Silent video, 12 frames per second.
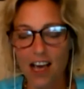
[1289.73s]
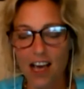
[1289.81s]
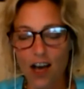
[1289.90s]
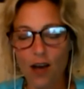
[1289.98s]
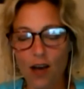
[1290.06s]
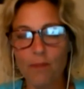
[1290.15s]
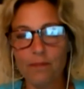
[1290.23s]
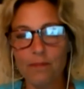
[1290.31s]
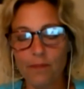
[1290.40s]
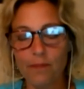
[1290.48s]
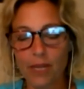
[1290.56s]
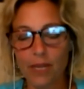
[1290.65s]
um,
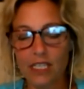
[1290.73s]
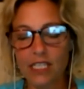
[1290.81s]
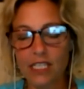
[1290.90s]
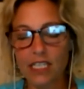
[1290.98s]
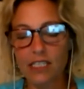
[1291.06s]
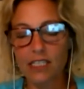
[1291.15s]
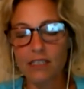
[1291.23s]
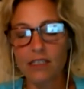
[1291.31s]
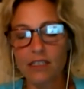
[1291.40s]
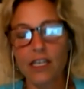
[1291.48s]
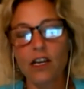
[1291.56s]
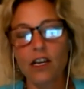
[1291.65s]
sit
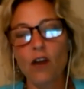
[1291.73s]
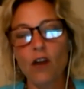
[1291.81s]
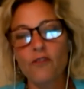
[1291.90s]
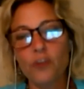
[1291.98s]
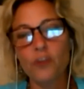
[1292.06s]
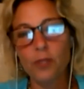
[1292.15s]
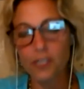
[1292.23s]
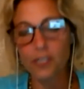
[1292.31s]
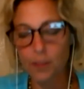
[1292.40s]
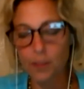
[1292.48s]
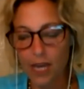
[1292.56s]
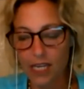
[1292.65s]
in a comfortable
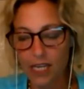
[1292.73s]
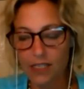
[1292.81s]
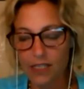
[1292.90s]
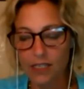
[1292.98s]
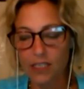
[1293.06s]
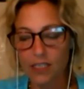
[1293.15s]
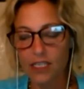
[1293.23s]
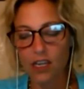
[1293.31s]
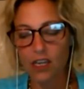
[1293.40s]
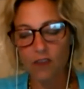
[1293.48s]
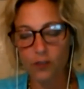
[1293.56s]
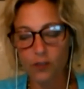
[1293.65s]
space, sit
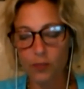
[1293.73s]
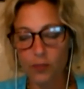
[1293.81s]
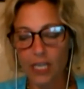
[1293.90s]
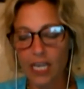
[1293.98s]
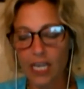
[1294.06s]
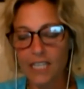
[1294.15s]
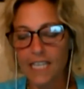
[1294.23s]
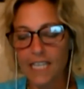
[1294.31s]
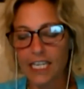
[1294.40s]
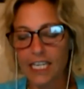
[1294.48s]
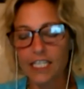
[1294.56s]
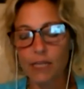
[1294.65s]
comfortably, and take
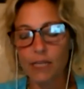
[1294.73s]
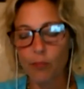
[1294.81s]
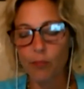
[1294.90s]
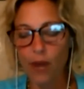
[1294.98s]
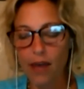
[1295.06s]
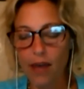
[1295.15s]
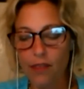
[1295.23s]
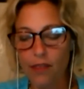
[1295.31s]
a deep breath.